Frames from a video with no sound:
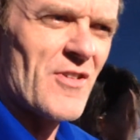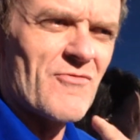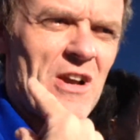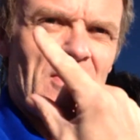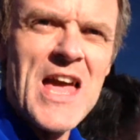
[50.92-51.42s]
than
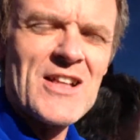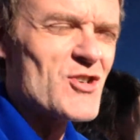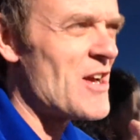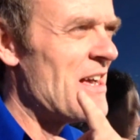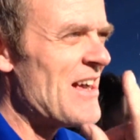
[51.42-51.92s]
around the
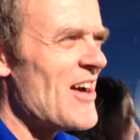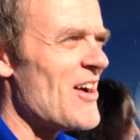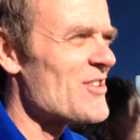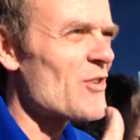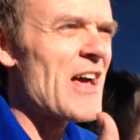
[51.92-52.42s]
edge.
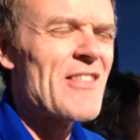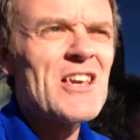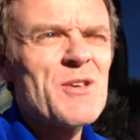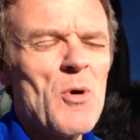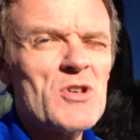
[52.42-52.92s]
So
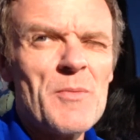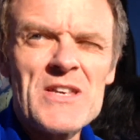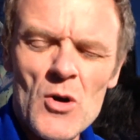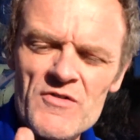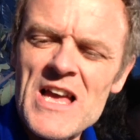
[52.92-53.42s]
that's supposed to be.
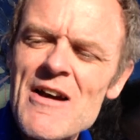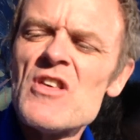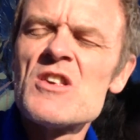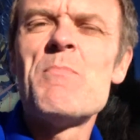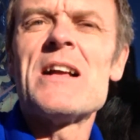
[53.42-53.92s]
So obviously everything's better.